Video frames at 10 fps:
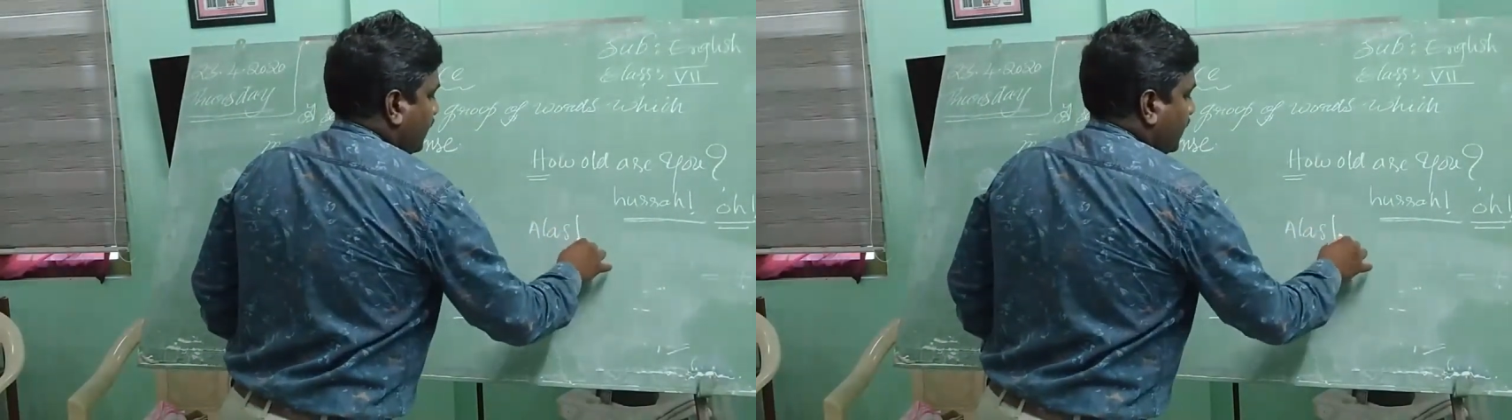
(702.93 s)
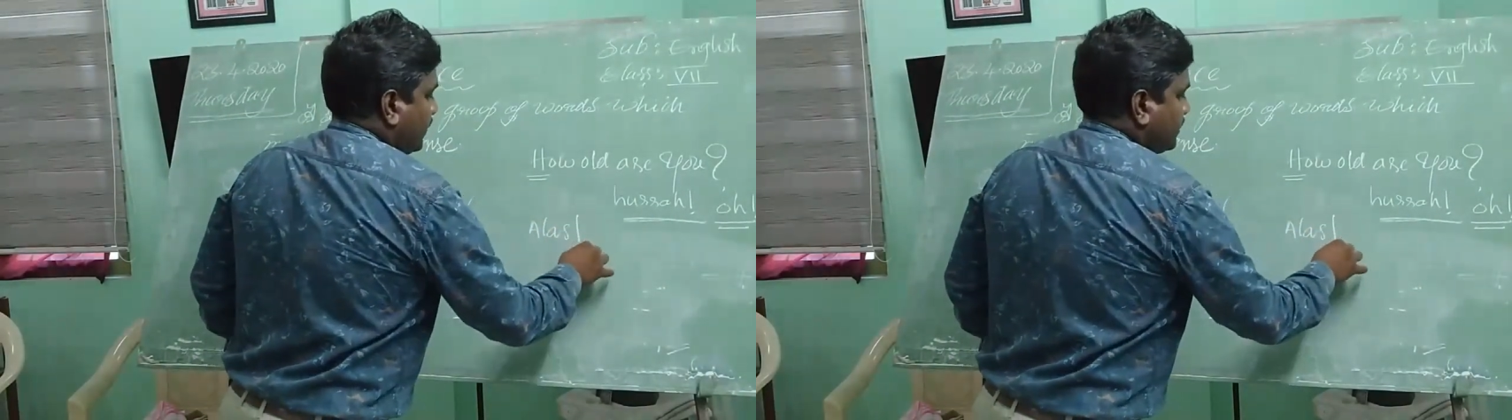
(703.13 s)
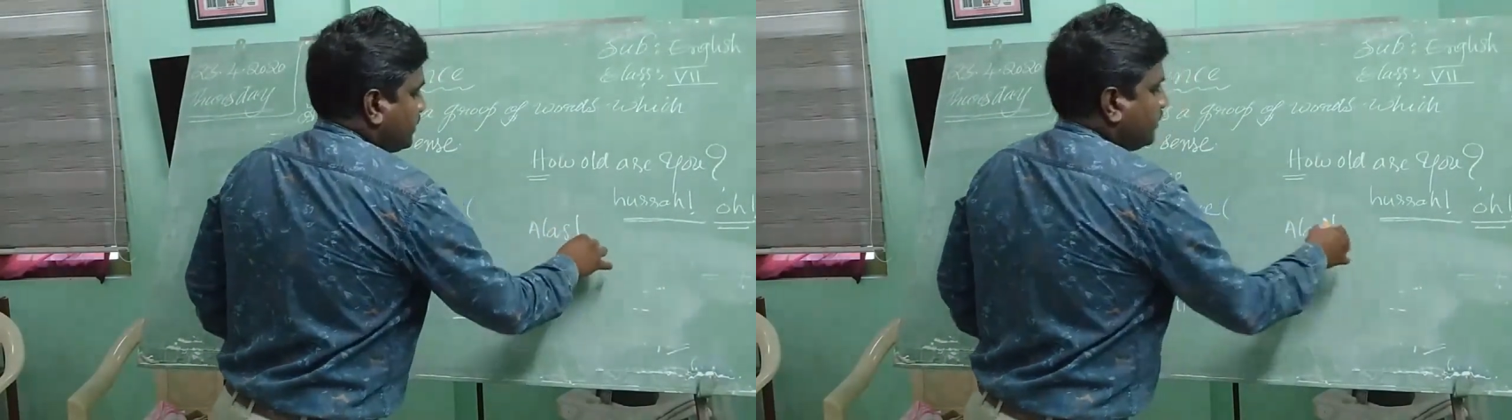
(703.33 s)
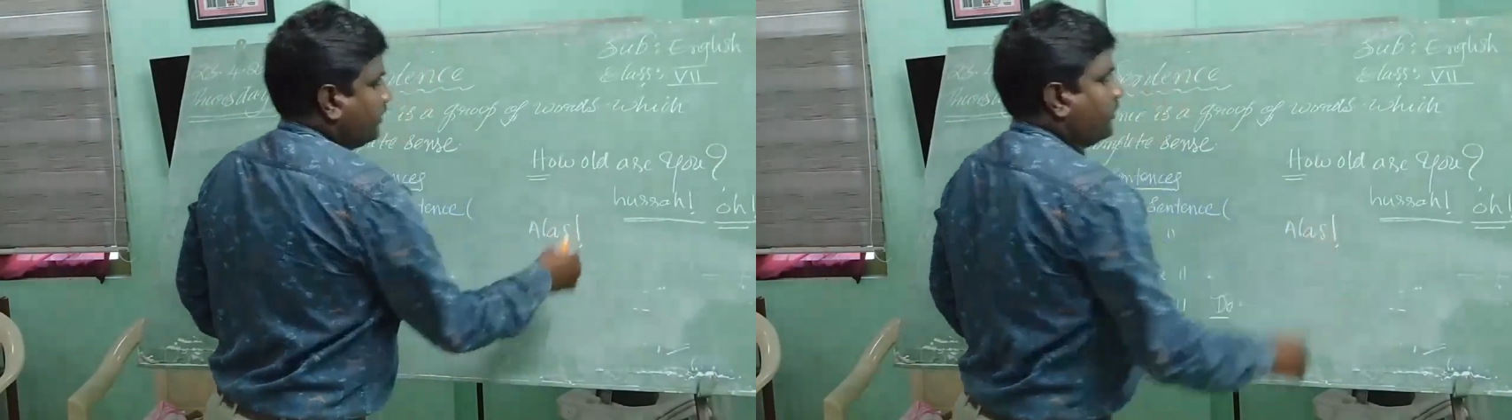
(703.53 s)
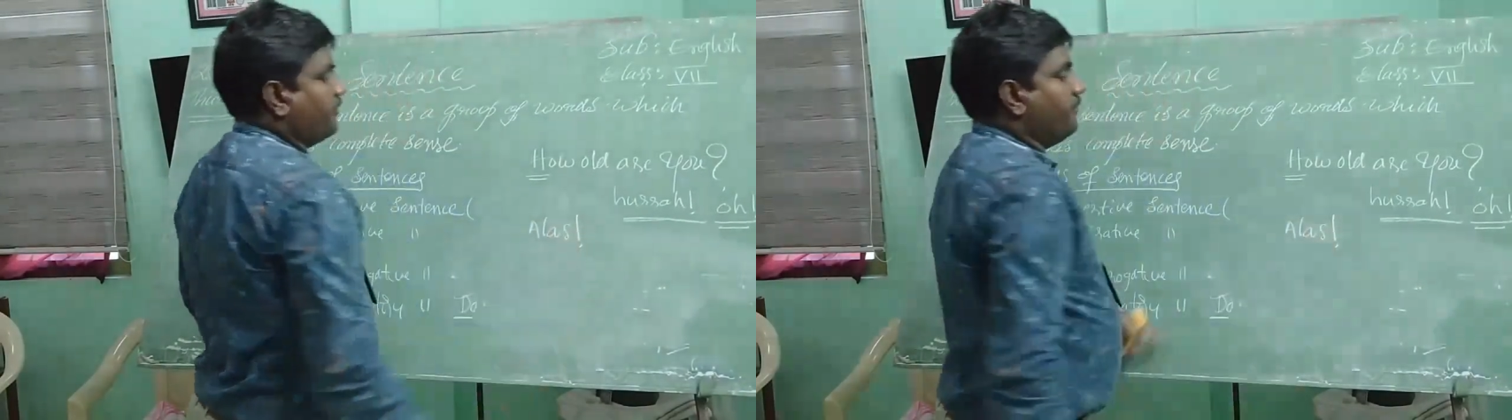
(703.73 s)
alas,
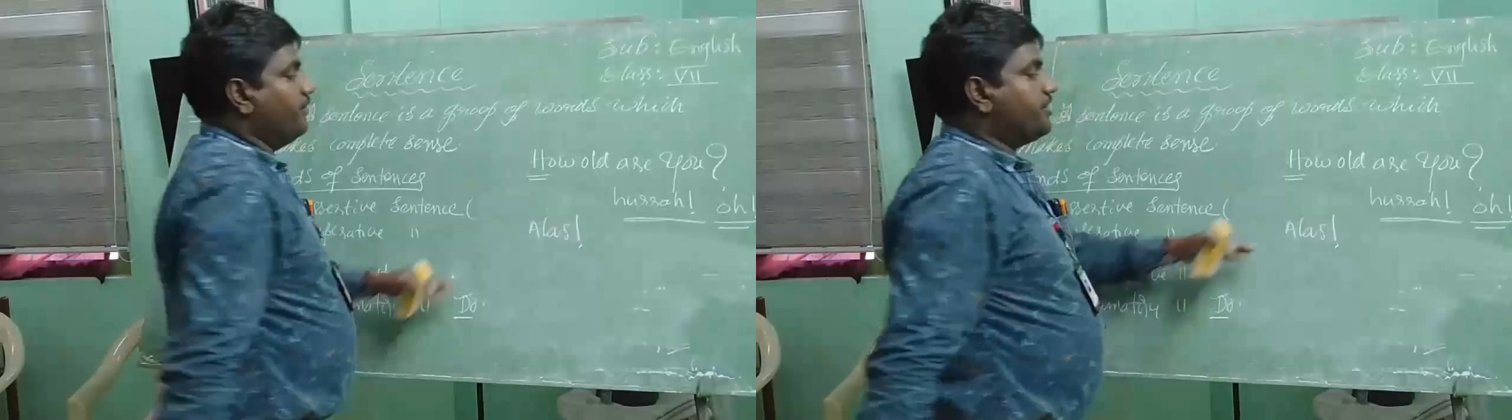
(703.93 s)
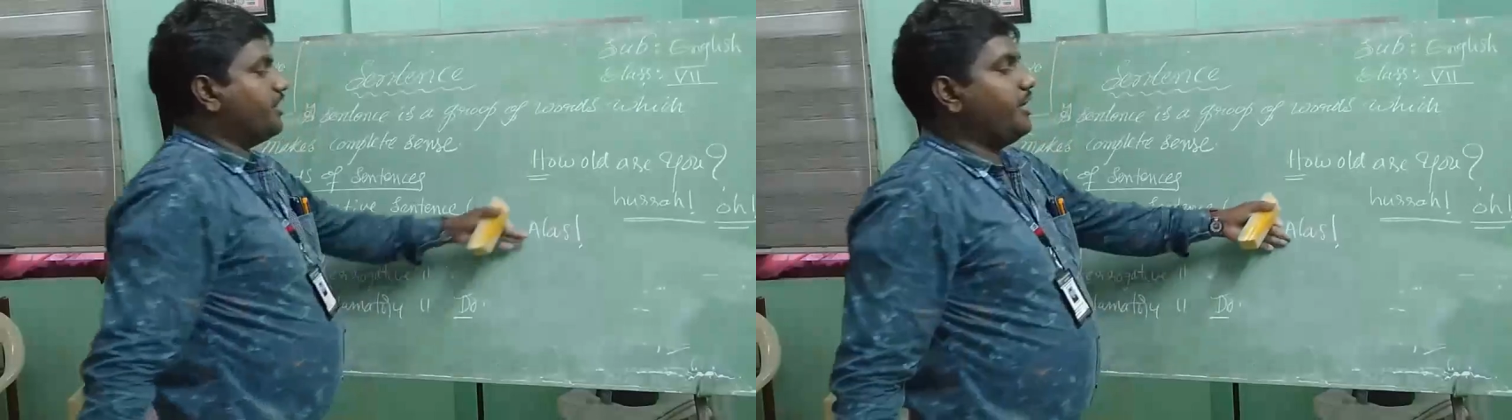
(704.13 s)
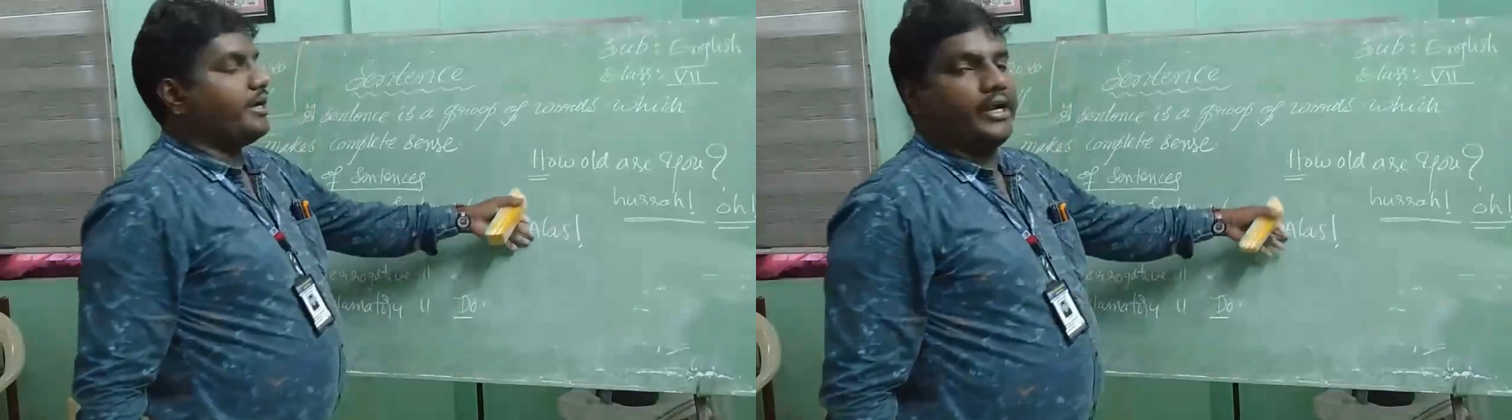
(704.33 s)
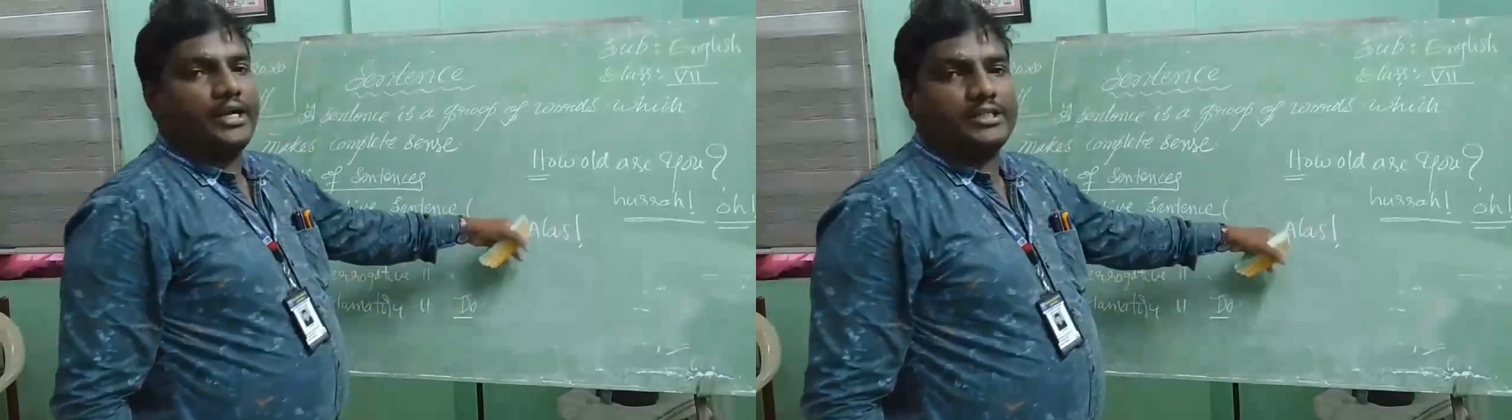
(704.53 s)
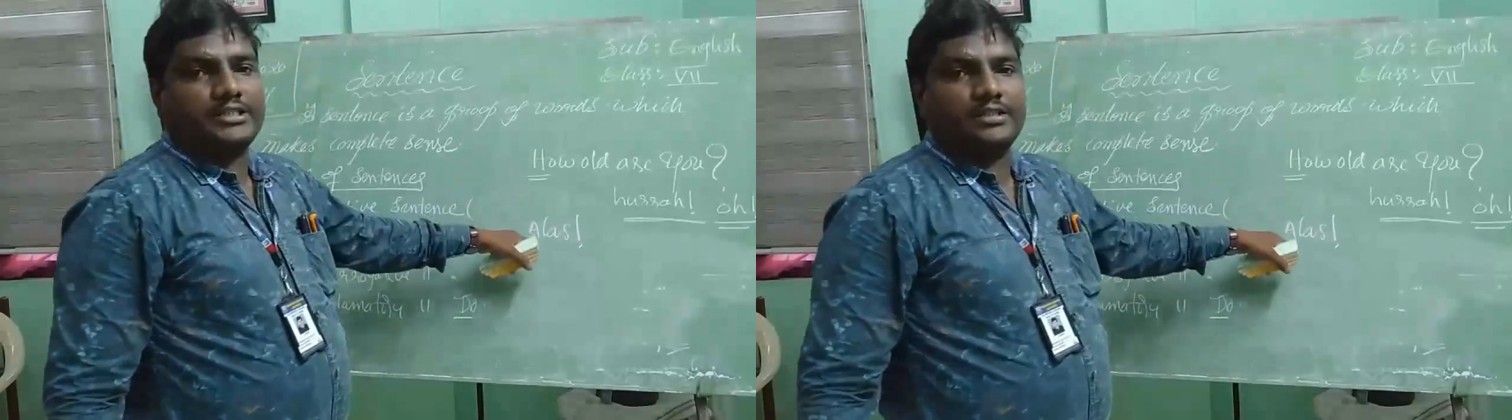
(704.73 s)
which
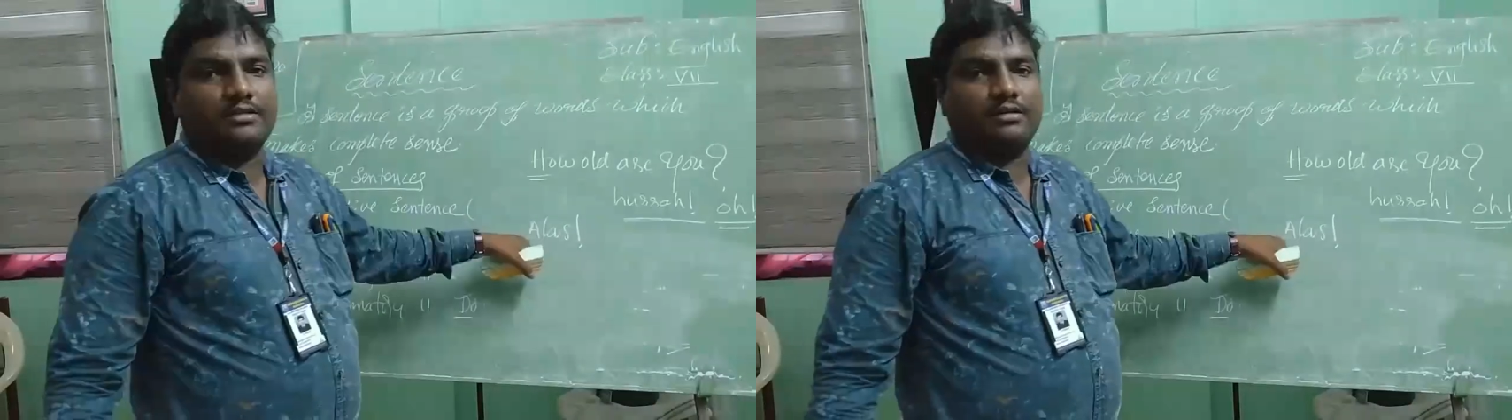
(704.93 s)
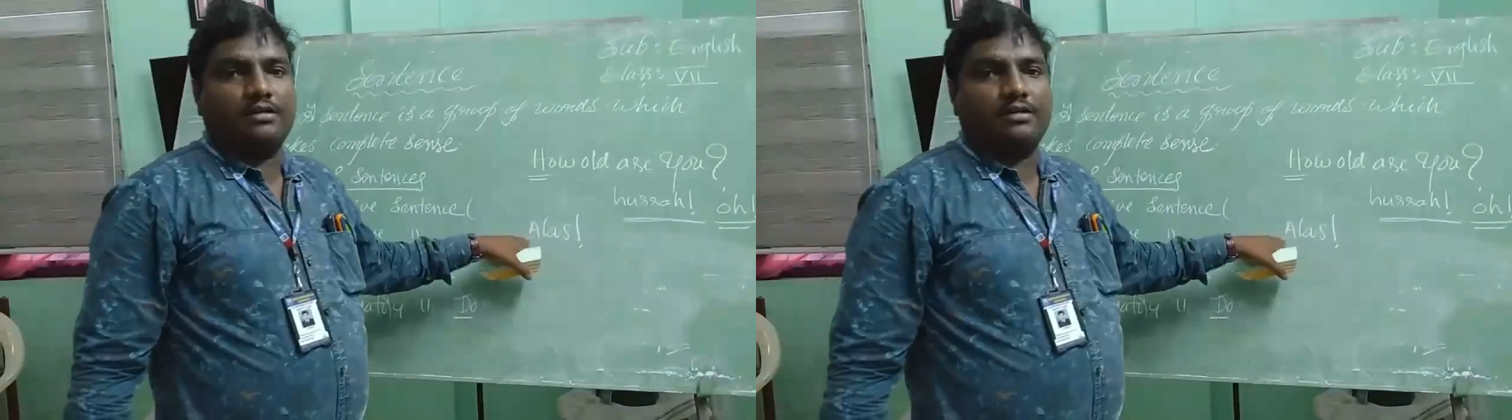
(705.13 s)
indicates